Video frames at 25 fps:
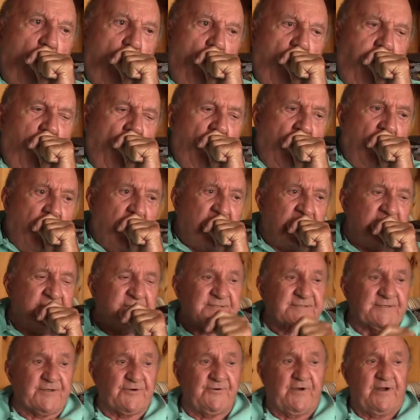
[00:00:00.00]
that.
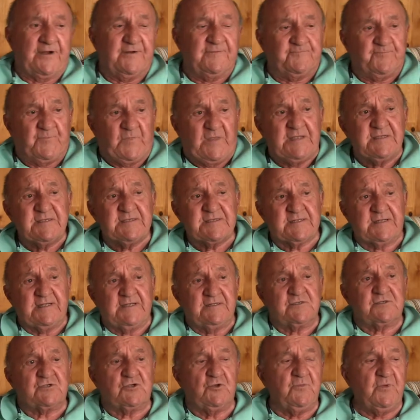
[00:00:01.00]
so our
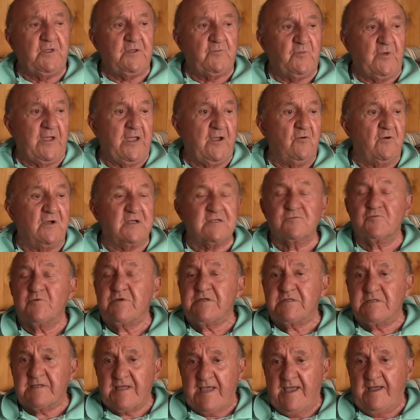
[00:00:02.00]
incident in Subic Bay was
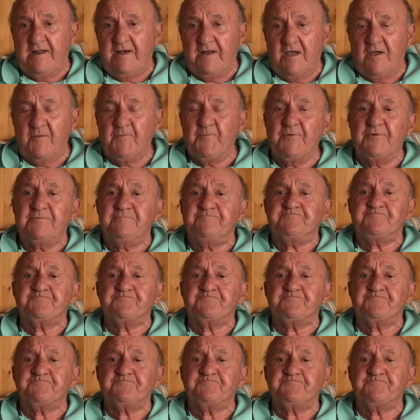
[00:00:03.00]
we tied up.